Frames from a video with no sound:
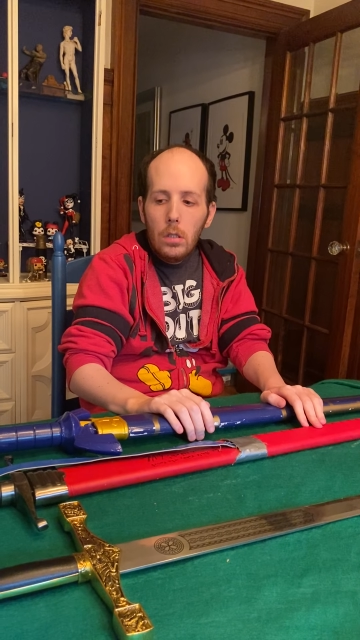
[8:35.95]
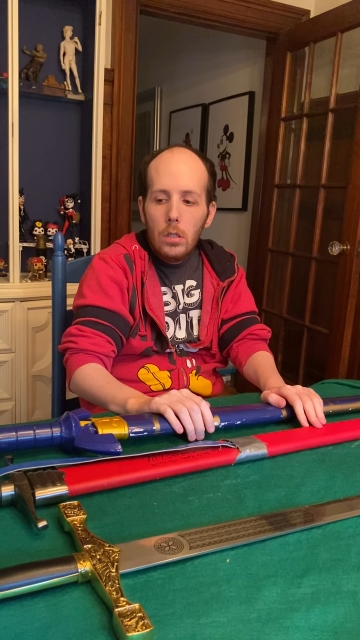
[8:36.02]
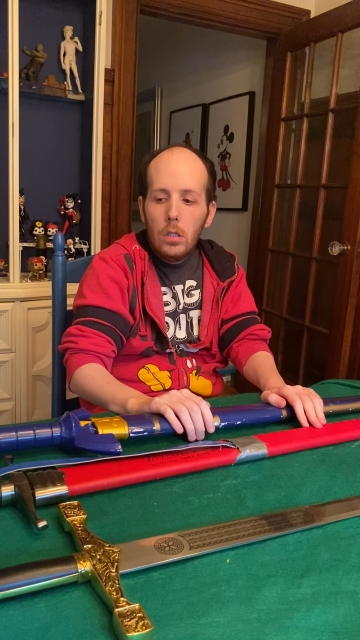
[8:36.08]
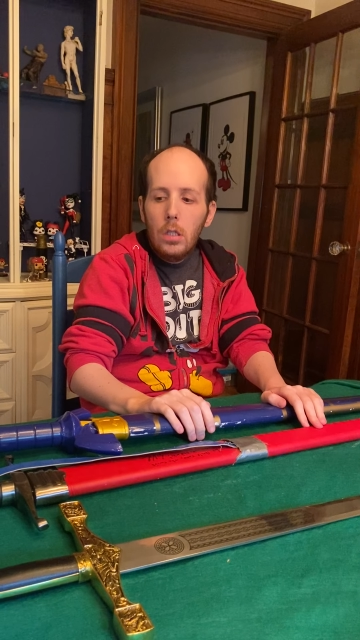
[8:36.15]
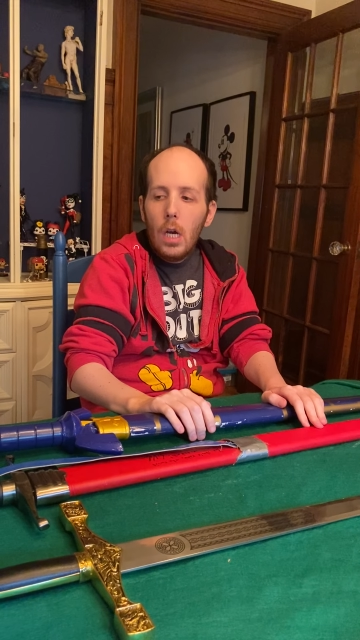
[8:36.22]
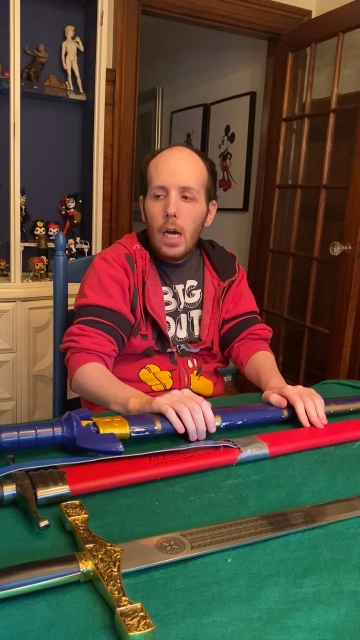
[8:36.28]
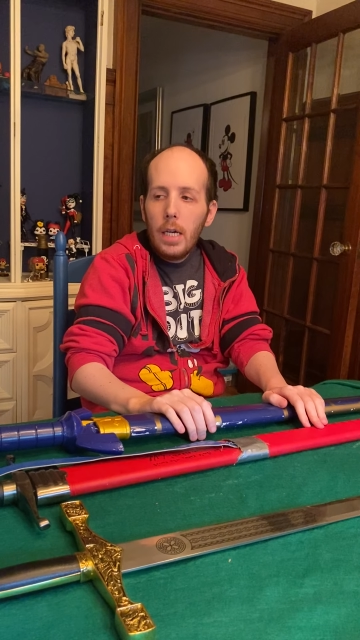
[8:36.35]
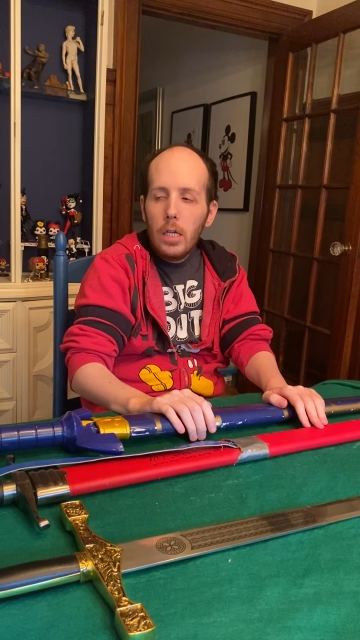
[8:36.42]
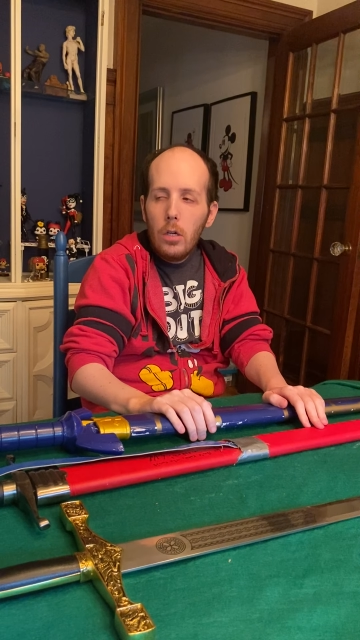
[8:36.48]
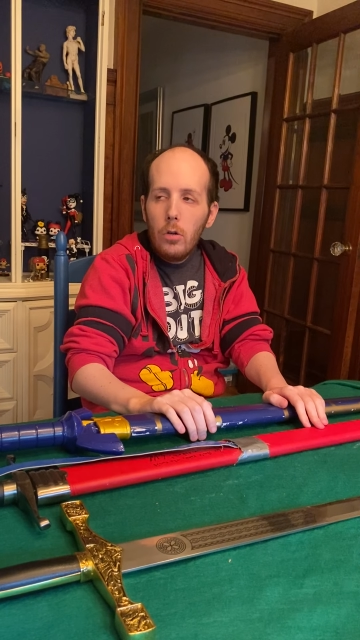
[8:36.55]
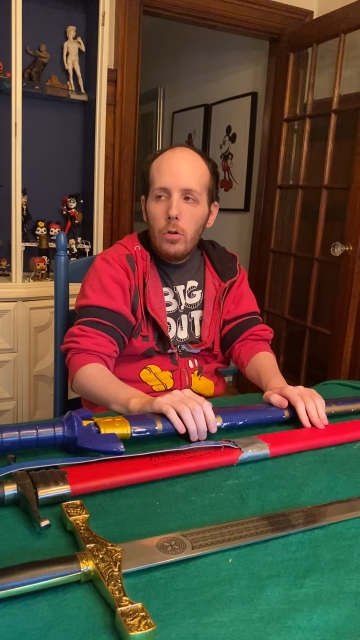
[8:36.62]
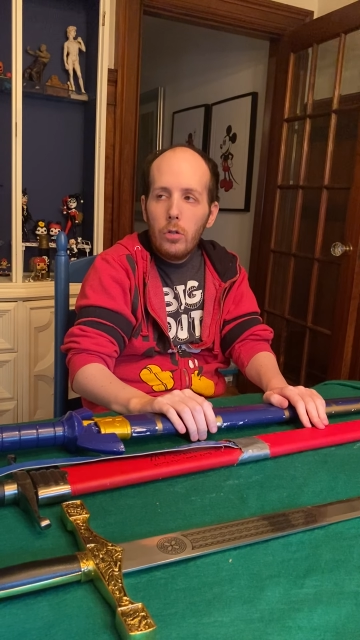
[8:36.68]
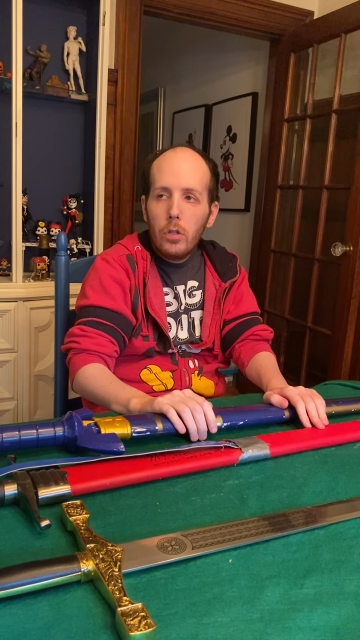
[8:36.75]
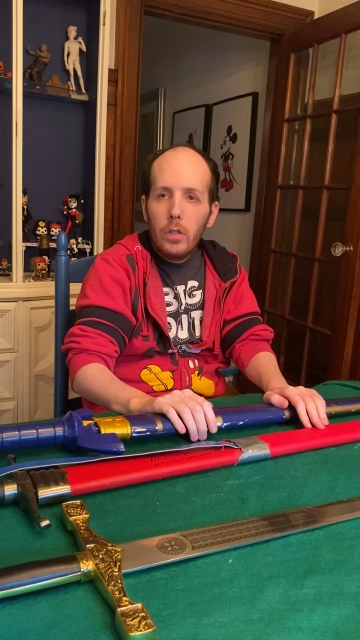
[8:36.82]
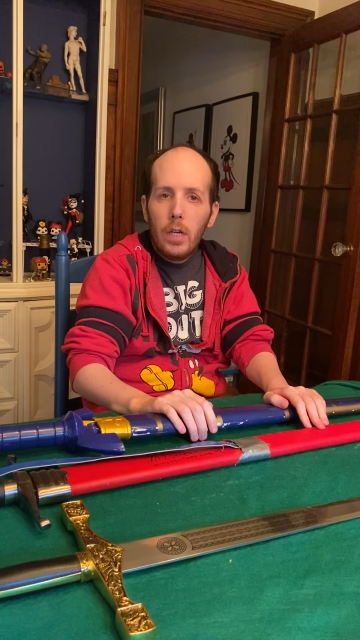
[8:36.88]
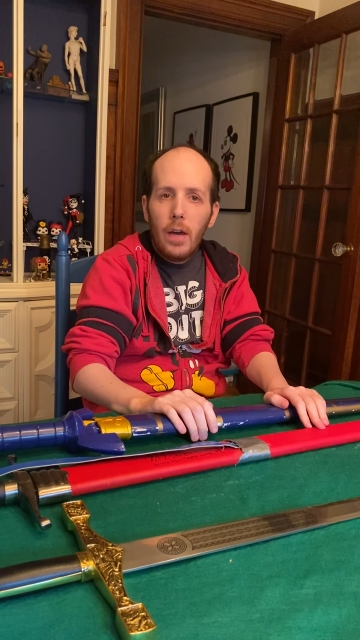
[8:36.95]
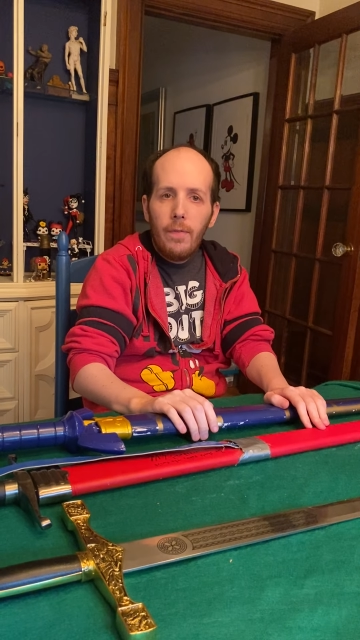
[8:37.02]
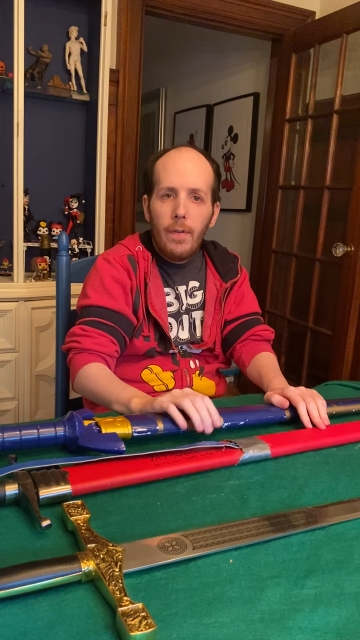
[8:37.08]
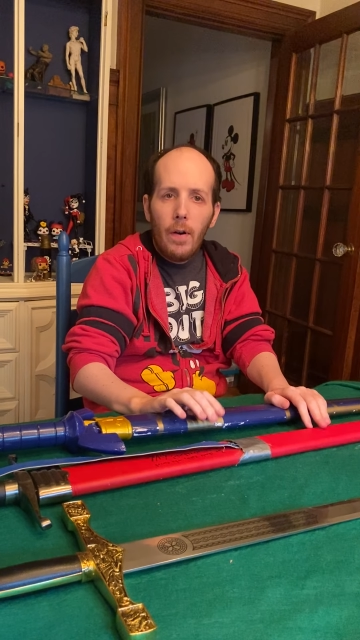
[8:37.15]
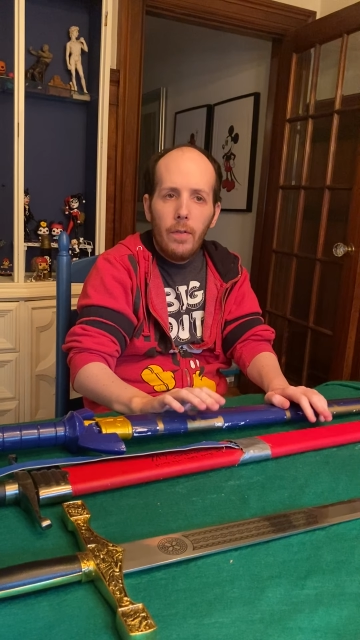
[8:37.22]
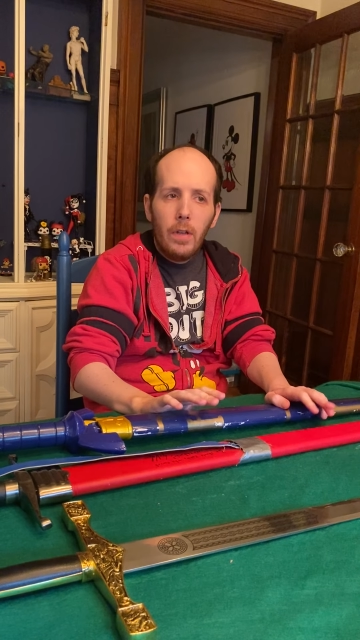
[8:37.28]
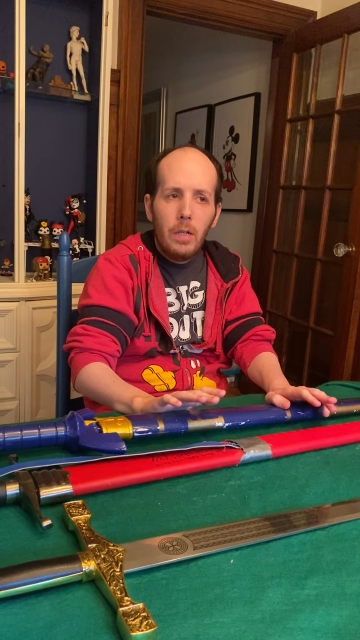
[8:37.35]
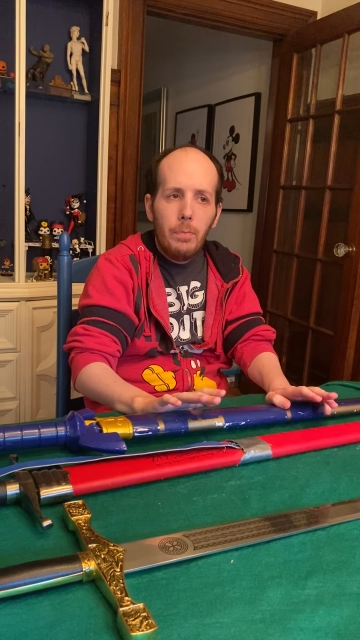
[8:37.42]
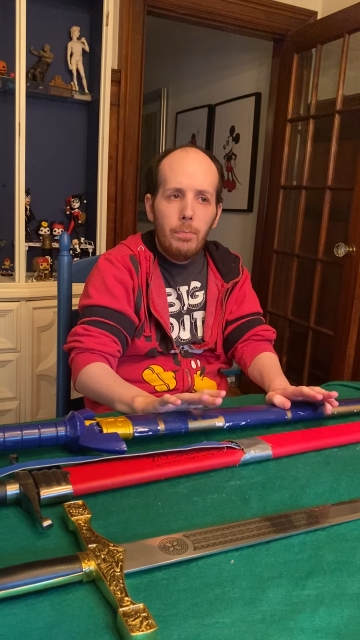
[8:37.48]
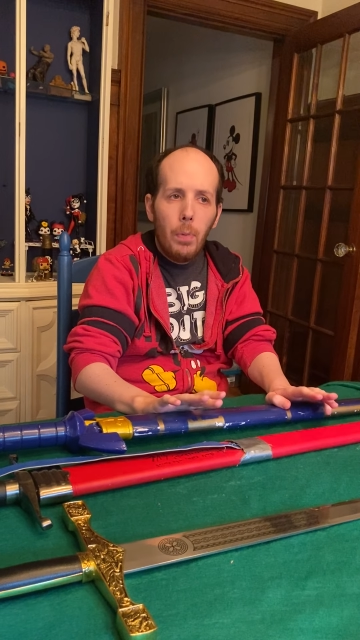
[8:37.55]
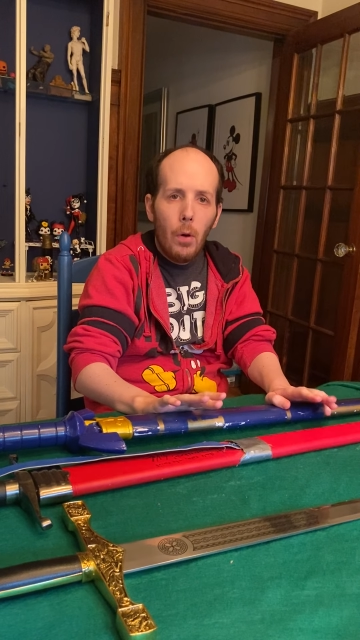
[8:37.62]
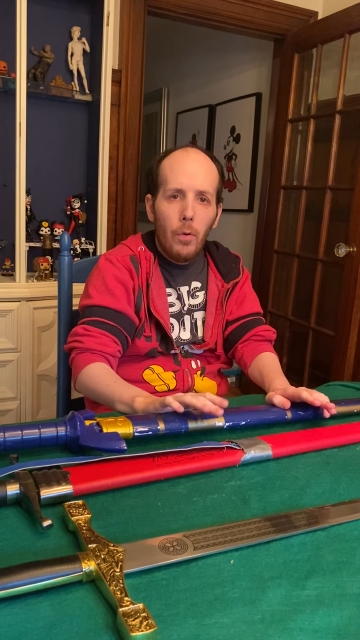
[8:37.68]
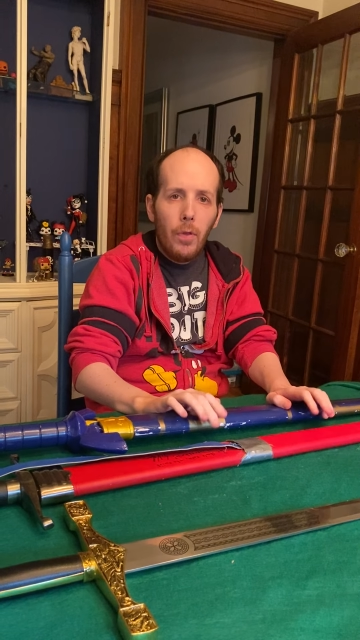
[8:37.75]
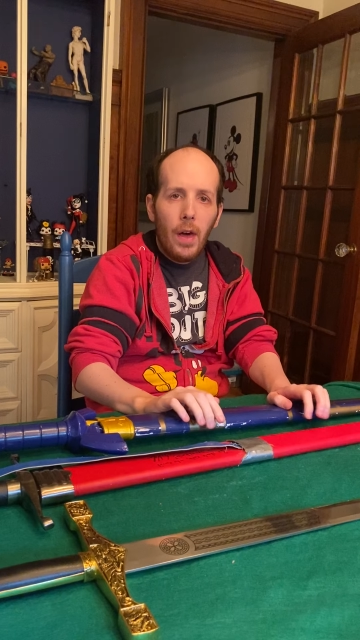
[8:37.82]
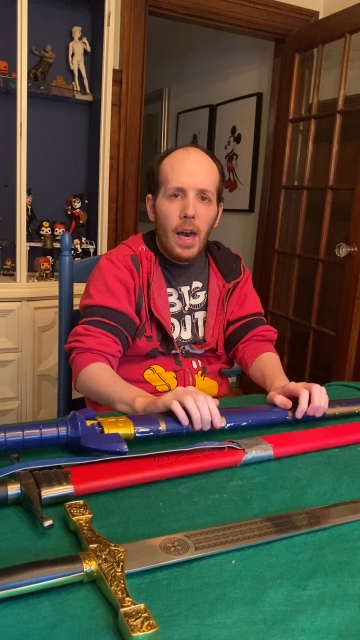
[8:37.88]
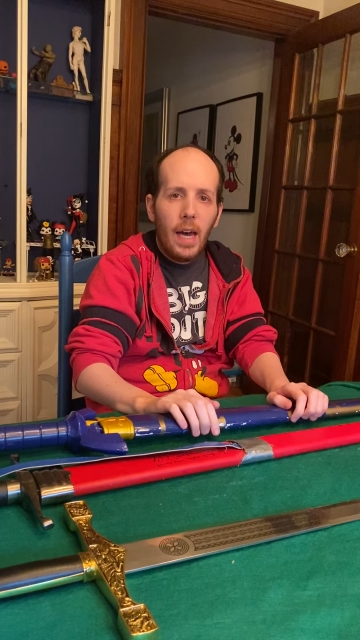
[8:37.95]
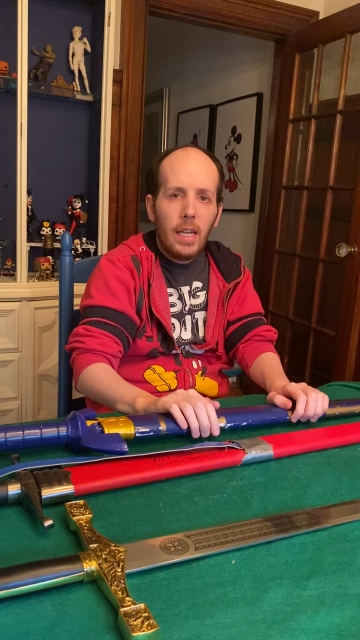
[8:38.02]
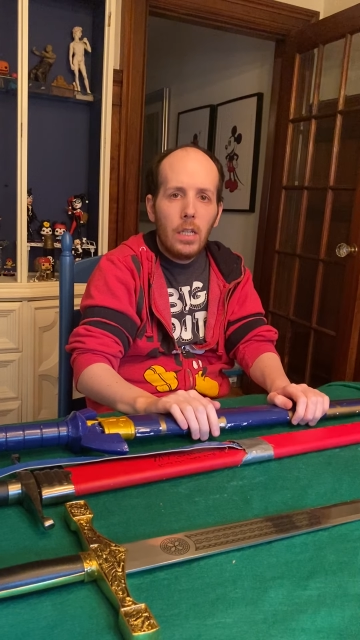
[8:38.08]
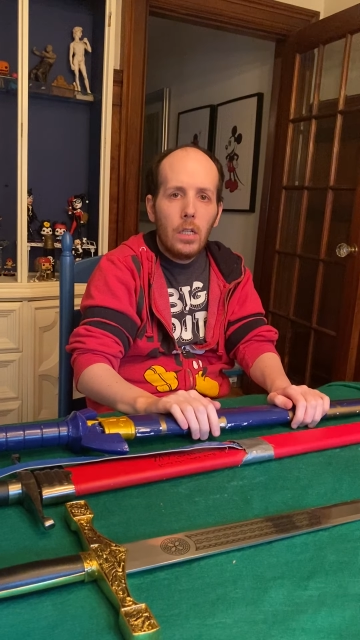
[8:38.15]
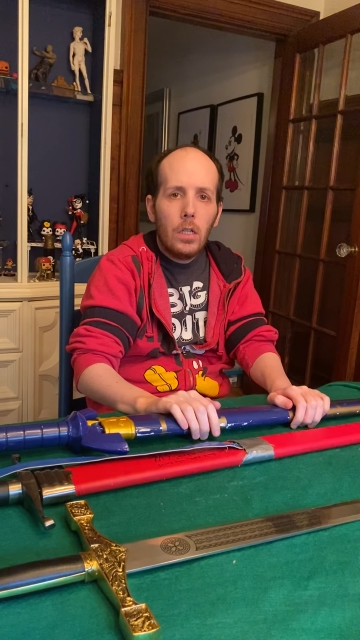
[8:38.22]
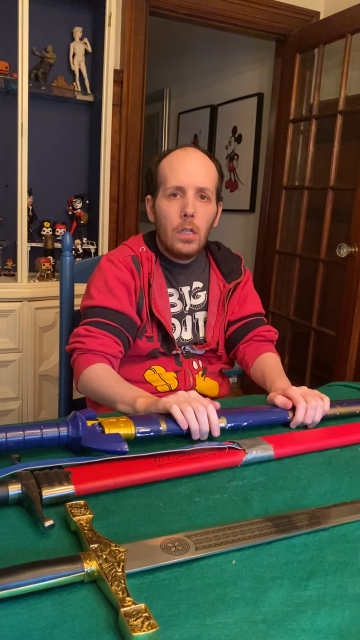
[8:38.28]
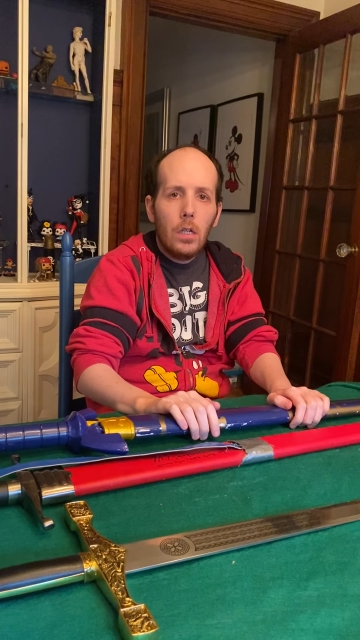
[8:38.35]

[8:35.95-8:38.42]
Yeah, usually I found these both at